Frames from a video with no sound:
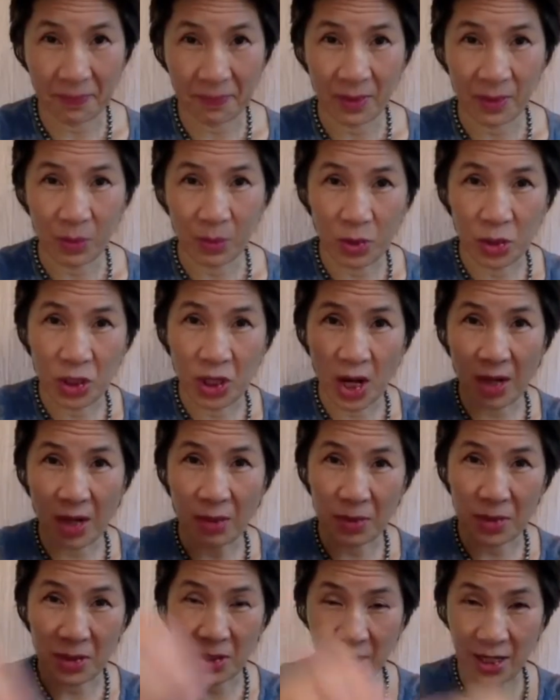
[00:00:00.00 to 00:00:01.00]
with
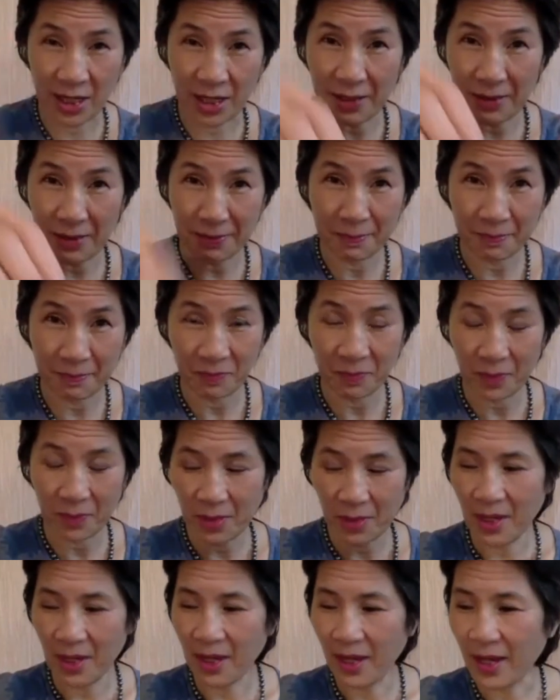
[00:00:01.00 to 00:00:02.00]
chakras on it,
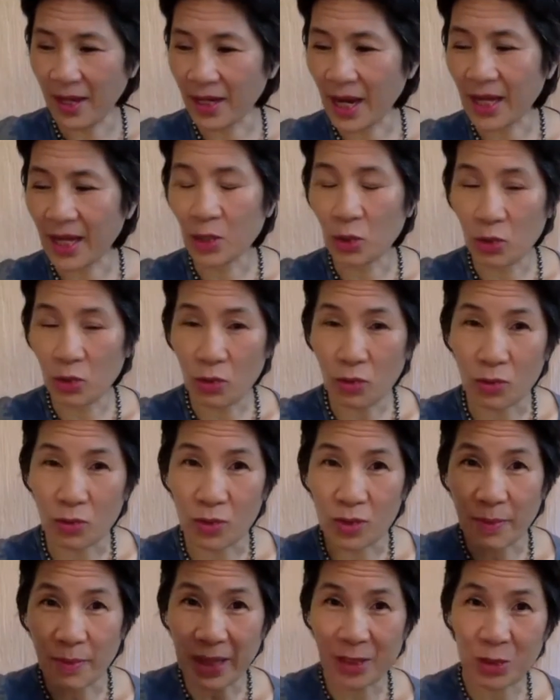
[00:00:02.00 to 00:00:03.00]
and I use
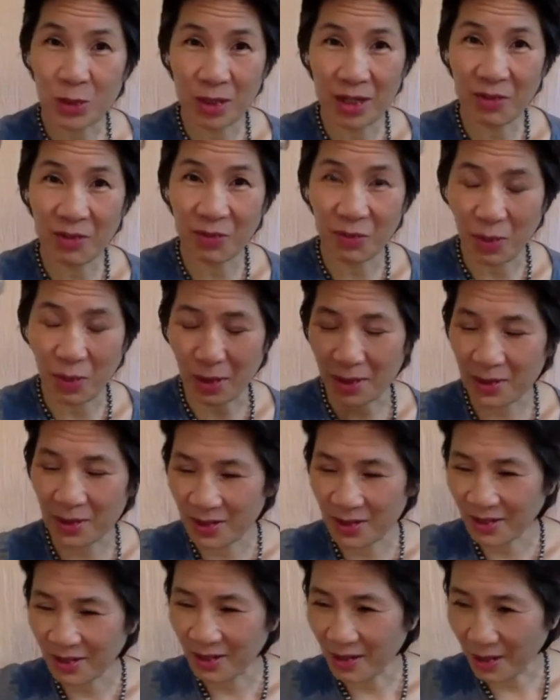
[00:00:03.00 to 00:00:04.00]
my tuning
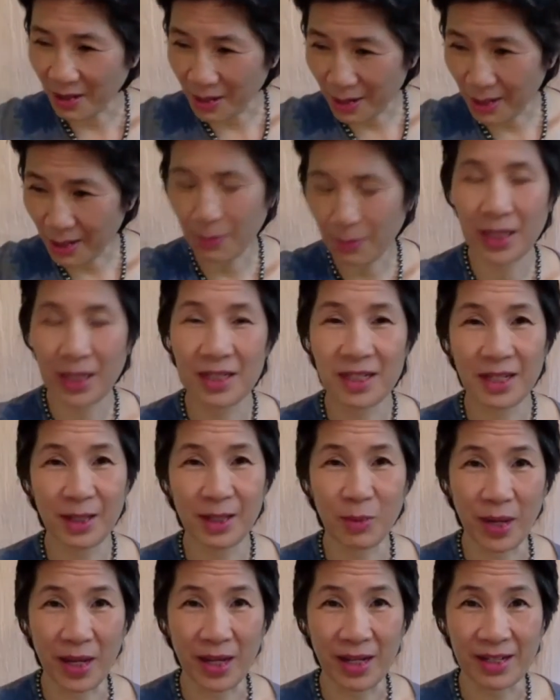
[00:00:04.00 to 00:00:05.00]
forks on my
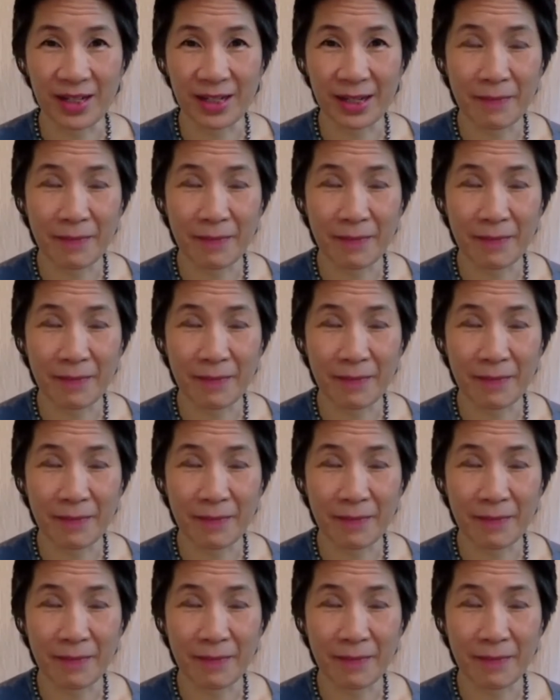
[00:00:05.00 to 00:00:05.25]
silhouette